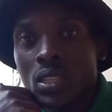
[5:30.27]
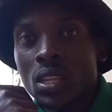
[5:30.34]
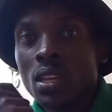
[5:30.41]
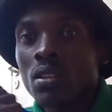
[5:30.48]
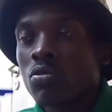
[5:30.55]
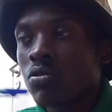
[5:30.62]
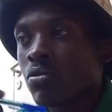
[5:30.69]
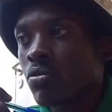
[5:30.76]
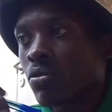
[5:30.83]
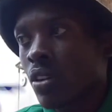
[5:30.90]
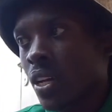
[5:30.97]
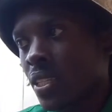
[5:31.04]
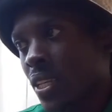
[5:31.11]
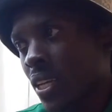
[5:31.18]

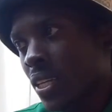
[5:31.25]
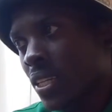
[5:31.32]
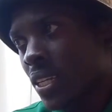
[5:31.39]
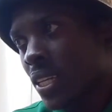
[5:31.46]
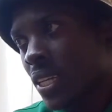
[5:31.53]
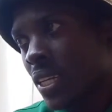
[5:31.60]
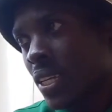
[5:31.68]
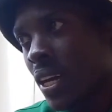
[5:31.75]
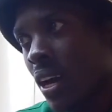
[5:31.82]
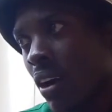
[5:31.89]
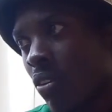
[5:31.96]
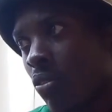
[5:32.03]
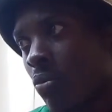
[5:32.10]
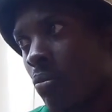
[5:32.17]
to ascertain
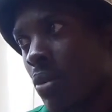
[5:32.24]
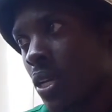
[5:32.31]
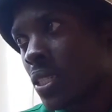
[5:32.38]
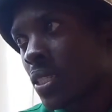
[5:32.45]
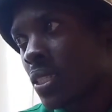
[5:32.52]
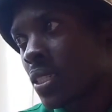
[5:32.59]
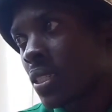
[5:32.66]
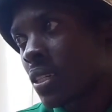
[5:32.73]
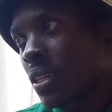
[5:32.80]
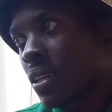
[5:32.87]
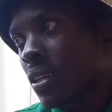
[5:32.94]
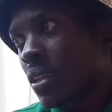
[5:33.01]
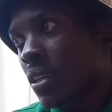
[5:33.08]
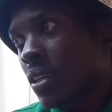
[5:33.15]
how best
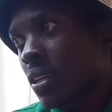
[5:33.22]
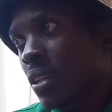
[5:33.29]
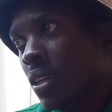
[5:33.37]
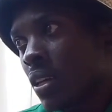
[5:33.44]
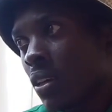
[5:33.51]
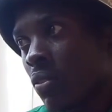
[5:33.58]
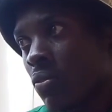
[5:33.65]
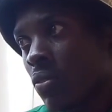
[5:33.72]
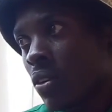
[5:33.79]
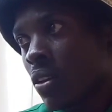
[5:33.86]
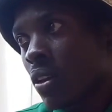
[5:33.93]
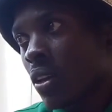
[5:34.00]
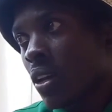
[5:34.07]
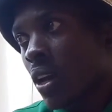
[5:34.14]

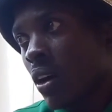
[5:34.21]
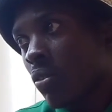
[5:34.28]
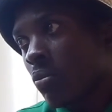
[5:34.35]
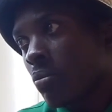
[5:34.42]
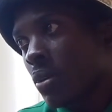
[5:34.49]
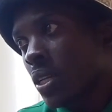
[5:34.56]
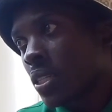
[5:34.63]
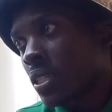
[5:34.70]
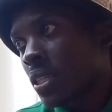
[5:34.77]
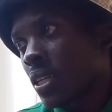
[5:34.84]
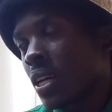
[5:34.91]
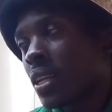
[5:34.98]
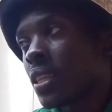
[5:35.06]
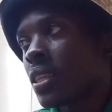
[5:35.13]

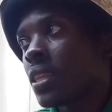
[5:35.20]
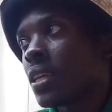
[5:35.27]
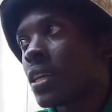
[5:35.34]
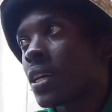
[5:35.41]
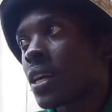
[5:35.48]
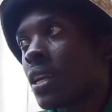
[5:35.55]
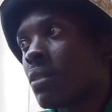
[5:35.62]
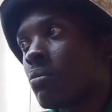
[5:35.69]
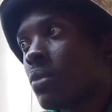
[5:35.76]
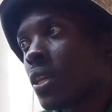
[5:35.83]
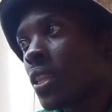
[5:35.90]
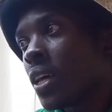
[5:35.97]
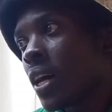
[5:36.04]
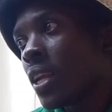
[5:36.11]
that thing can
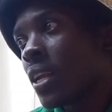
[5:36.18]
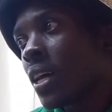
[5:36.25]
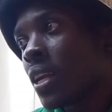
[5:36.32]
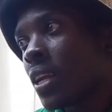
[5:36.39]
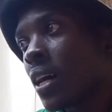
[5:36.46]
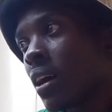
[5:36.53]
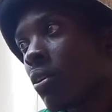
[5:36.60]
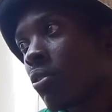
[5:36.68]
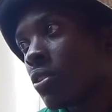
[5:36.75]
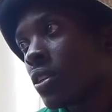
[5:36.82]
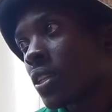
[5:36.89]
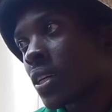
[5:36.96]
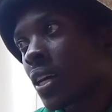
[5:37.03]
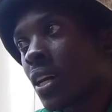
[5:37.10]
be done and how
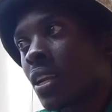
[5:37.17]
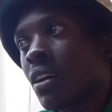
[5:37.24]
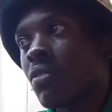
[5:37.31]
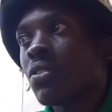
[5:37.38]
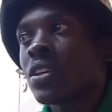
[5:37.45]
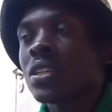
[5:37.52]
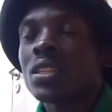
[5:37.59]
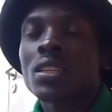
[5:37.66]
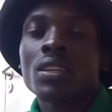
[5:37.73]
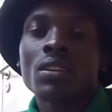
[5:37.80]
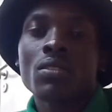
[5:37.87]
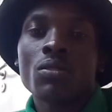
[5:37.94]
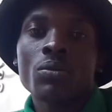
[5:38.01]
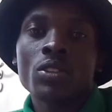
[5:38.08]
it can affect
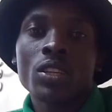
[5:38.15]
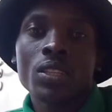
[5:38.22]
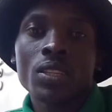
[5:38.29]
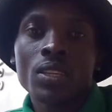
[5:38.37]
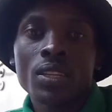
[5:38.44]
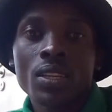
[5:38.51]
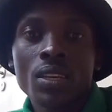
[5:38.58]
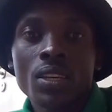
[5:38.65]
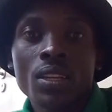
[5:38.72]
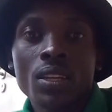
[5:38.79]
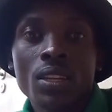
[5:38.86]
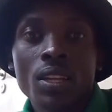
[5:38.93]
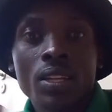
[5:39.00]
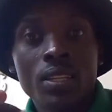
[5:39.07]
the community
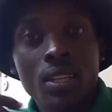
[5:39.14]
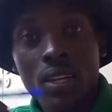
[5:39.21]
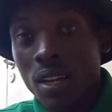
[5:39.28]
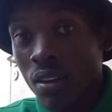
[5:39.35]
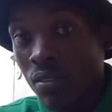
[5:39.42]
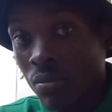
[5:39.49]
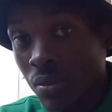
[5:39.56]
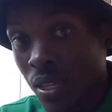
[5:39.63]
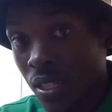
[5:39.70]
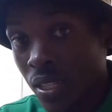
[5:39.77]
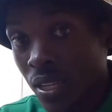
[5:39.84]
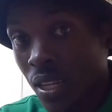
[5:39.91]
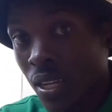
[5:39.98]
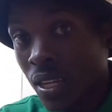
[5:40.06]
as the
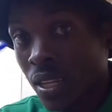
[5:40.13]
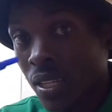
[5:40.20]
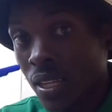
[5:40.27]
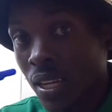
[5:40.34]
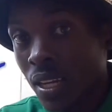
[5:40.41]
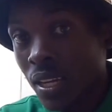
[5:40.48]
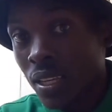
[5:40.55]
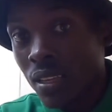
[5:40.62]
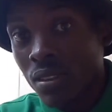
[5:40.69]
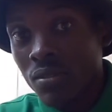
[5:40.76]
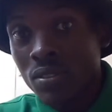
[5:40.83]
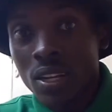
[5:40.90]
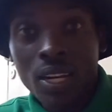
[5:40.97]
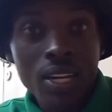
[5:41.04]
government. Then it
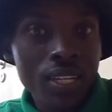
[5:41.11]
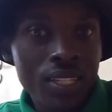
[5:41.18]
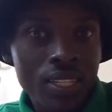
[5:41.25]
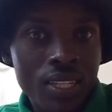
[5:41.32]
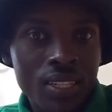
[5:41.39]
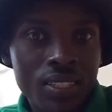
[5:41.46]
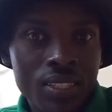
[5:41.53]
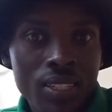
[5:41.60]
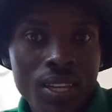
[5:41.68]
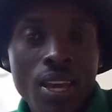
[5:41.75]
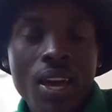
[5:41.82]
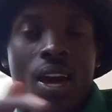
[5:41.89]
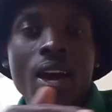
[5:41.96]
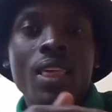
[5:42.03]
gives a
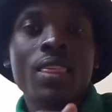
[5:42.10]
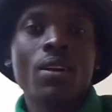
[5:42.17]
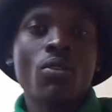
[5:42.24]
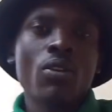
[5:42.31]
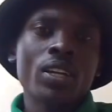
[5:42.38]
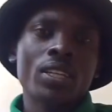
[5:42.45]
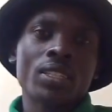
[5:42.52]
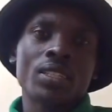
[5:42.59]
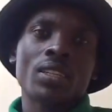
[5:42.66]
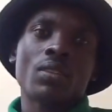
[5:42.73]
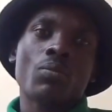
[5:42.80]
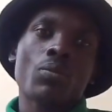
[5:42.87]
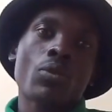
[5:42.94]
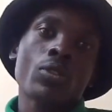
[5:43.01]
license. Otherwise,
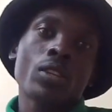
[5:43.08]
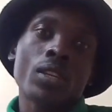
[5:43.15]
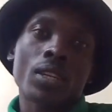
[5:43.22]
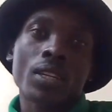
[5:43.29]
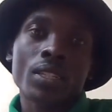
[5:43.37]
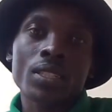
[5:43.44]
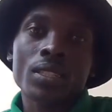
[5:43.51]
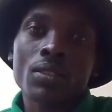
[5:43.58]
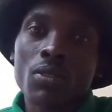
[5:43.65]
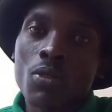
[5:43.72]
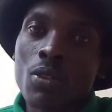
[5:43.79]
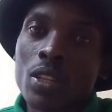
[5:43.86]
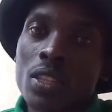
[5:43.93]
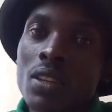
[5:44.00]
the project
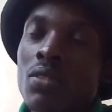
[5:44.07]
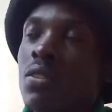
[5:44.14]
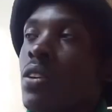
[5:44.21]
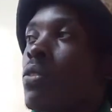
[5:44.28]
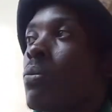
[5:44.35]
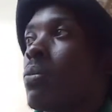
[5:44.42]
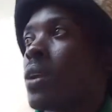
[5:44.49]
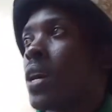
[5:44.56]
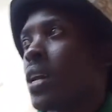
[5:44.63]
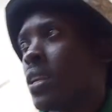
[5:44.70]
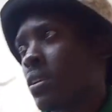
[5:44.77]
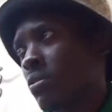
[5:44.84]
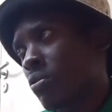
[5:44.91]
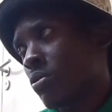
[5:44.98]
or whatever you're
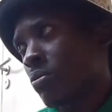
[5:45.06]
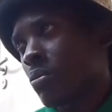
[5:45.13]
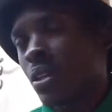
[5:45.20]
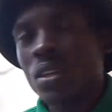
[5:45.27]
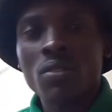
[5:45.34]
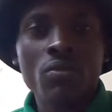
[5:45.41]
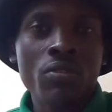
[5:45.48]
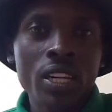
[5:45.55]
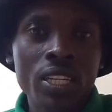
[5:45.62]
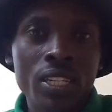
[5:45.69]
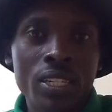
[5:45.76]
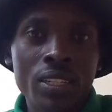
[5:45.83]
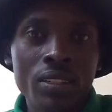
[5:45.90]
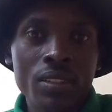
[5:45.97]
planning will be
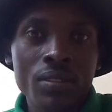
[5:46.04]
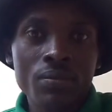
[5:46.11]
invalid